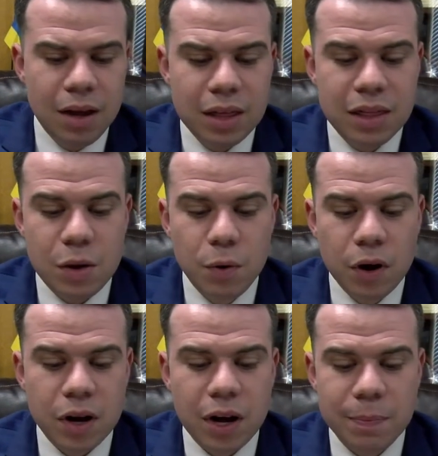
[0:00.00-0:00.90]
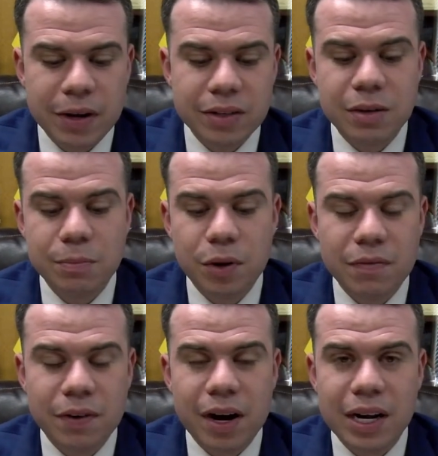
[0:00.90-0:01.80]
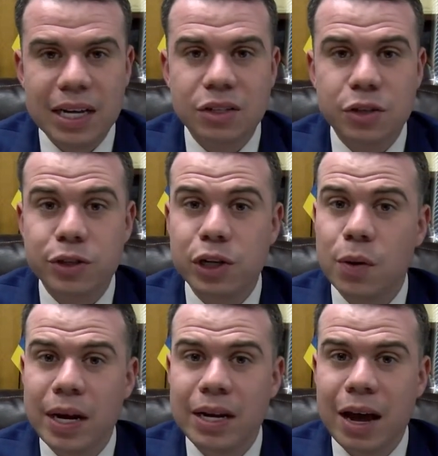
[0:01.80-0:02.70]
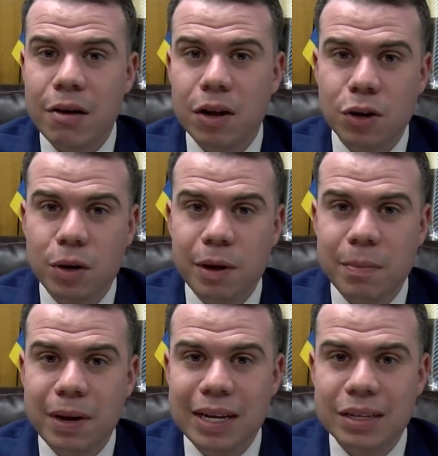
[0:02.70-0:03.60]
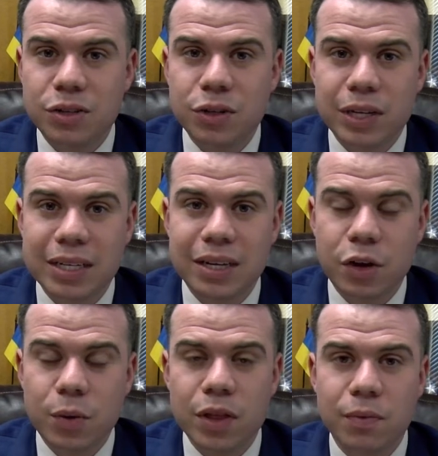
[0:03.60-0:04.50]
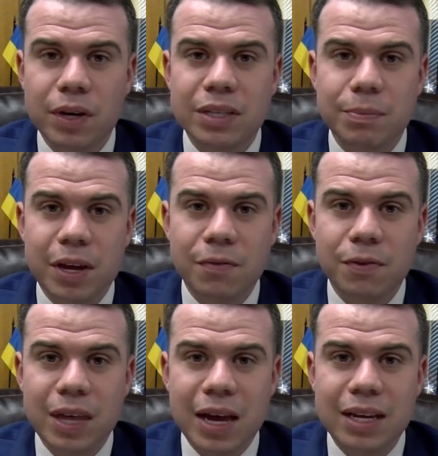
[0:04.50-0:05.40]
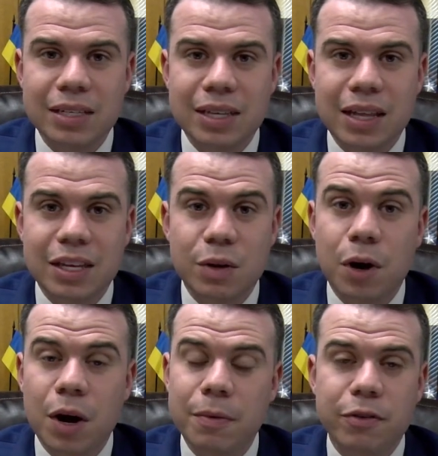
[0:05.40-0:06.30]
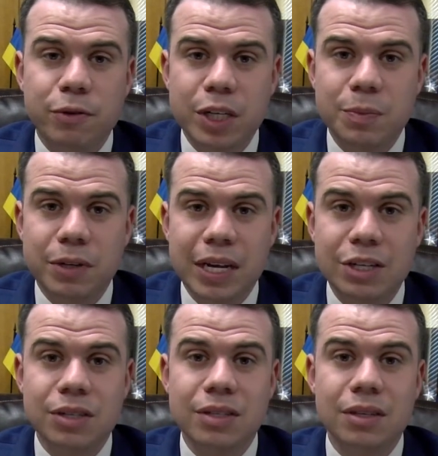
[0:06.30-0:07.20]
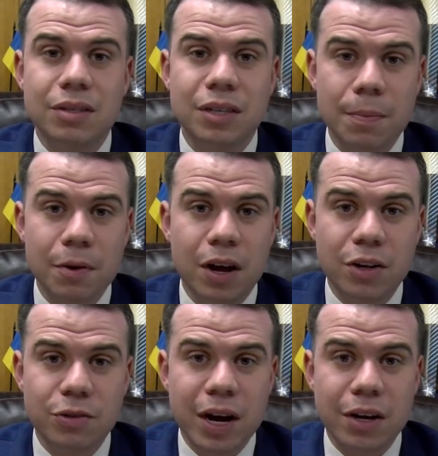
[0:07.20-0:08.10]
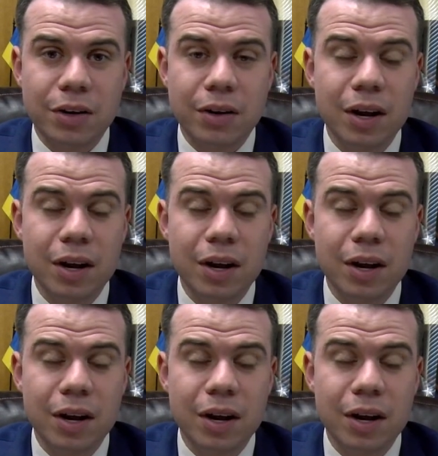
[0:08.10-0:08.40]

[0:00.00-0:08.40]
The work on Pearson Boulevard is slowing down a little bit, but is still continuing. The reason being for that is that the Department of Transportation's subcontractor